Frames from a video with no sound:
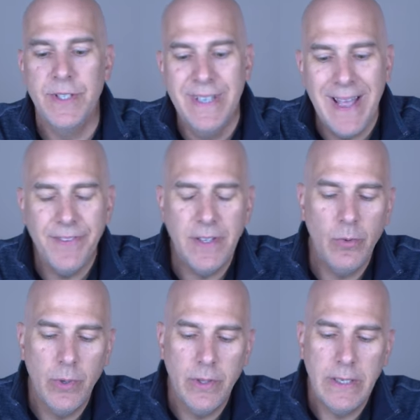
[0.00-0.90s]

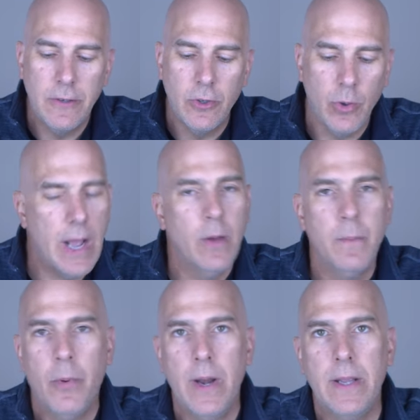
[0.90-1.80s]
nothing really
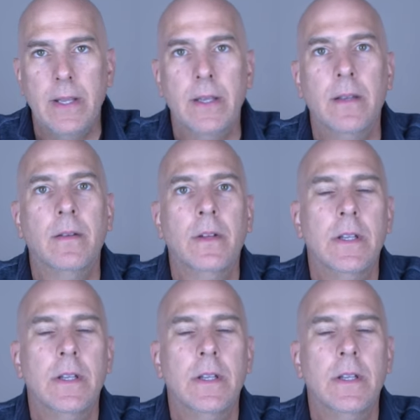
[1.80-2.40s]
groundbreaking